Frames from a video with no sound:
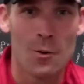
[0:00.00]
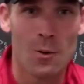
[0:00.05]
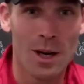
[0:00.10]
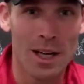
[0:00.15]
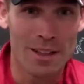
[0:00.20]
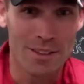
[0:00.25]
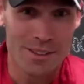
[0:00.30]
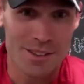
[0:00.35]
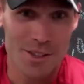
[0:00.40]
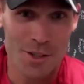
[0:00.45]

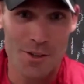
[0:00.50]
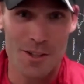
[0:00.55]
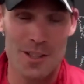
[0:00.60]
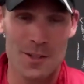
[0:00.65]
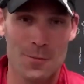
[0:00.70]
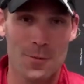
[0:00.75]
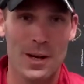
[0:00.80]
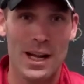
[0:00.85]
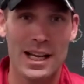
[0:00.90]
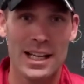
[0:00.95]
Well, so
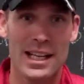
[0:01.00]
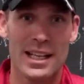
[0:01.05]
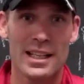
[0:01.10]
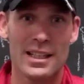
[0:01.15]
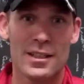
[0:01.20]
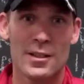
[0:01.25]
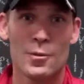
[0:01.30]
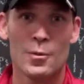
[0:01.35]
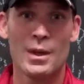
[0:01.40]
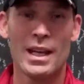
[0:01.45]
this
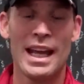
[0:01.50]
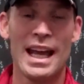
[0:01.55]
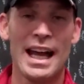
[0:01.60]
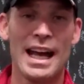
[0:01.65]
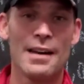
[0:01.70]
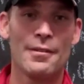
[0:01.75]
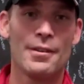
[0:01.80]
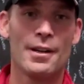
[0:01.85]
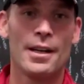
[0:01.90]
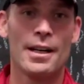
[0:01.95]
Friday, we
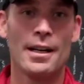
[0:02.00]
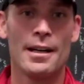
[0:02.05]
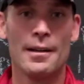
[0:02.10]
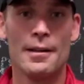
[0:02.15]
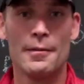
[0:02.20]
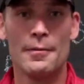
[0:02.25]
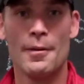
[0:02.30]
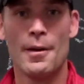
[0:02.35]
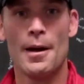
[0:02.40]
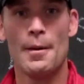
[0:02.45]
have
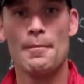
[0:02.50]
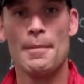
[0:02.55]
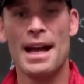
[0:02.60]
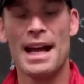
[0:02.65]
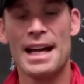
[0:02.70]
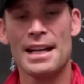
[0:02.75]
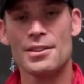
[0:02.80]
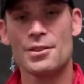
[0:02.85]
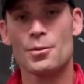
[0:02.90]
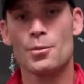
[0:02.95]
a
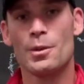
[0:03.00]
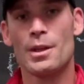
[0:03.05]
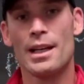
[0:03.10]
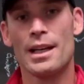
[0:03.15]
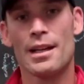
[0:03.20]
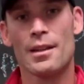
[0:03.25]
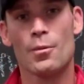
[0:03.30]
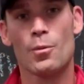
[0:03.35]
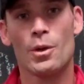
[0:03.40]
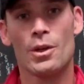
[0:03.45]
match
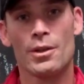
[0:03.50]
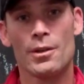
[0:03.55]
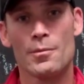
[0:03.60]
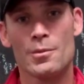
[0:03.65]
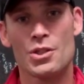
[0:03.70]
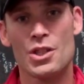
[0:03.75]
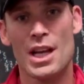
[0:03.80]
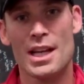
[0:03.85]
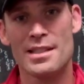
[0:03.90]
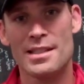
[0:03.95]
with
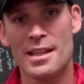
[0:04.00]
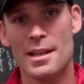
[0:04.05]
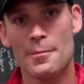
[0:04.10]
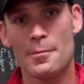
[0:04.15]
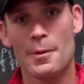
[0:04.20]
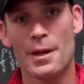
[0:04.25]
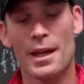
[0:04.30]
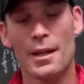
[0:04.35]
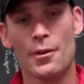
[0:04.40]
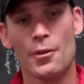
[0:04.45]
William
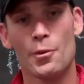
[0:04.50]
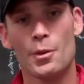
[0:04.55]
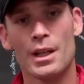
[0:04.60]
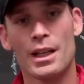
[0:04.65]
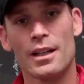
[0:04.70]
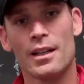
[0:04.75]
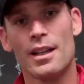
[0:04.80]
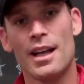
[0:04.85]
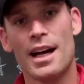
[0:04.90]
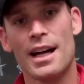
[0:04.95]
Jessup at 3
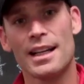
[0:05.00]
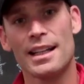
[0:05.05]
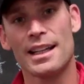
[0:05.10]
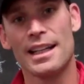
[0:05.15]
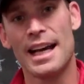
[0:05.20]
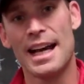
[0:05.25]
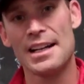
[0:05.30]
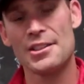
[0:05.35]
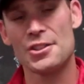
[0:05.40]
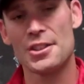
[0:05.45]
o'clock
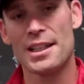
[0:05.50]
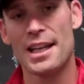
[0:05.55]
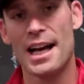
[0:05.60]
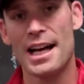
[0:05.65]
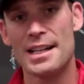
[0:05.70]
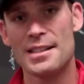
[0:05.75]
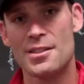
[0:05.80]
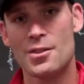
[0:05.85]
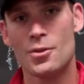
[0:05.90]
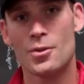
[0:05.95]
at Ashland
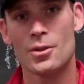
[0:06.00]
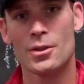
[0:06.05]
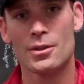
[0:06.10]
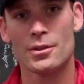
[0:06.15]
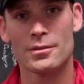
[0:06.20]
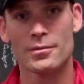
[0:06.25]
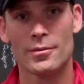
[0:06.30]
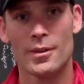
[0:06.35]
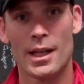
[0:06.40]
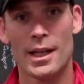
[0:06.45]
High
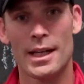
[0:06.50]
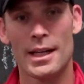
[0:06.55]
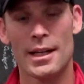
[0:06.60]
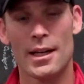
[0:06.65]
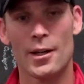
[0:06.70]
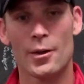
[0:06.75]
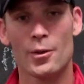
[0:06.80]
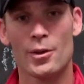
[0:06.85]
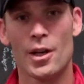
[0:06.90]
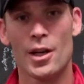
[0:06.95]
School.
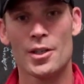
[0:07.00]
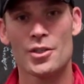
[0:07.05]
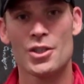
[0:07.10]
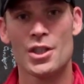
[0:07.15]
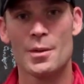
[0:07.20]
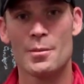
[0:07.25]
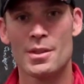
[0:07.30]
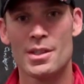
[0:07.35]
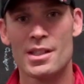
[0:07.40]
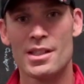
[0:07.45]
Our
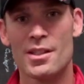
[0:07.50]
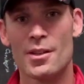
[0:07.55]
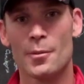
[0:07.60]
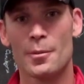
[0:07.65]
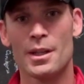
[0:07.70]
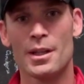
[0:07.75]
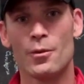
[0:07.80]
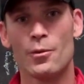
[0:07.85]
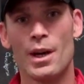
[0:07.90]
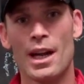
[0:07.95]
gym is still
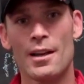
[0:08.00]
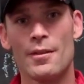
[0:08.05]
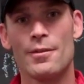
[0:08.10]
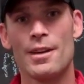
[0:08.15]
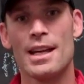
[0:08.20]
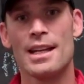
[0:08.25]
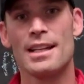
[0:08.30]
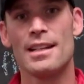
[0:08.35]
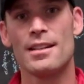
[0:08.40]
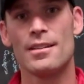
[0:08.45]
being
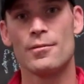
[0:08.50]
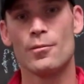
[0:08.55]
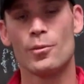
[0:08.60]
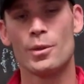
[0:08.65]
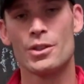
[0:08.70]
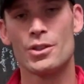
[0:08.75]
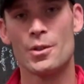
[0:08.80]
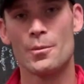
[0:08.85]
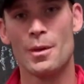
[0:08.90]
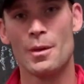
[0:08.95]
renovated, and
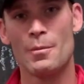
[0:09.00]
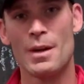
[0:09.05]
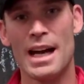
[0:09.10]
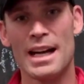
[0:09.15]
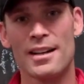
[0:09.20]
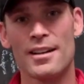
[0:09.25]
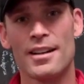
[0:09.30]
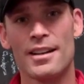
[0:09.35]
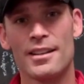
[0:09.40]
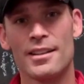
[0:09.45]
we should be
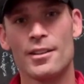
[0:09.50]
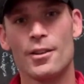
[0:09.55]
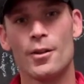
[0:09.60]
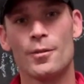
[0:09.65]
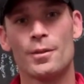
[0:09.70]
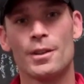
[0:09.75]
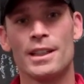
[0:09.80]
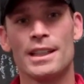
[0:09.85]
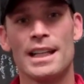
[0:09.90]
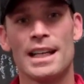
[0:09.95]
back on it
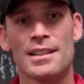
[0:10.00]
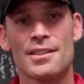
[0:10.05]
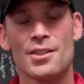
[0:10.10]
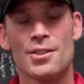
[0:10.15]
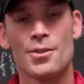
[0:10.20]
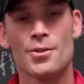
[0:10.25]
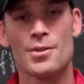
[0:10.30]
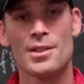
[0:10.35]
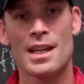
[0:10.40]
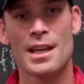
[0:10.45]
hopefully next
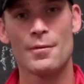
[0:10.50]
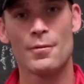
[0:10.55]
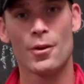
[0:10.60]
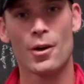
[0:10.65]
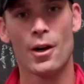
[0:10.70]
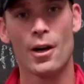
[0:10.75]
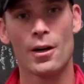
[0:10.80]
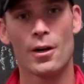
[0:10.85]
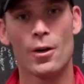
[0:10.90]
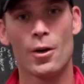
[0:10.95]
Tuesday for
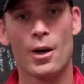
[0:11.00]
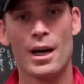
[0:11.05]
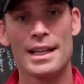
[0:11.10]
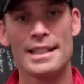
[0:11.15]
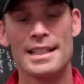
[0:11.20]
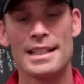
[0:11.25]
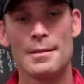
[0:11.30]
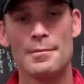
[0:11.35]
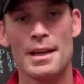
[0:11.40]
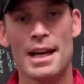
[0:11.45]
our
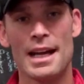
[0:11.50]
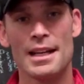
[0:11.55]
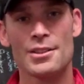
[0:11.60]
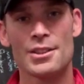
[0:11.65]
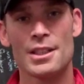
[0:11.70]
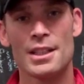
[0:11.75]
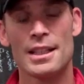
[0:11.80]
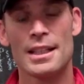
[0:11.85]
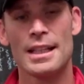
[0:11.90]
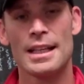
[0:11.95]
OIT
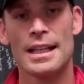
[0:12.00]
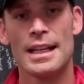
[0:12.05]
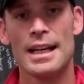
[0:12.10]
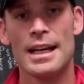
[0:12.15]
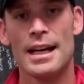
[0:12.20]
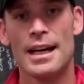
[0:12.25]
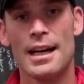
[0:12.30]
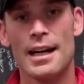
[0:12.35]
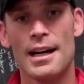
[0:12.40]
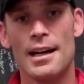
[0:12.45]
match.
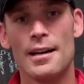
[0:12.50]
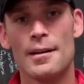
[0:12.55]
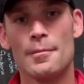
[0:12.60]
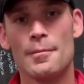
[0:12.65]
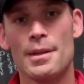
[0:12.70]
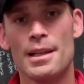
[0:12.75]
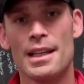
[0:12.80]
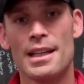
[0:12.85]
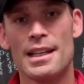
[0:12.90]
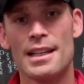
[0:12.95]

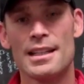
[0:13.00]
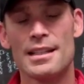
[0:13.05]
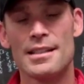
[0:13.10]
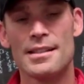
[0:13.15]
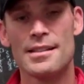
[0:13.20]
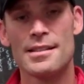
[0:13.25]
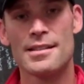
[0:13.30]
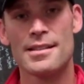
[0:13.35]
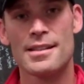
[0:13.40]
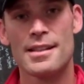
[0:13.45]

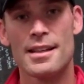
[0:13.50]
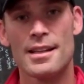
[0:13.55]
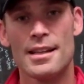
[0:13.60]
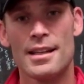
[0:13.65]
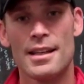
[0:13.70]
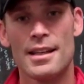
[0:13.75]
It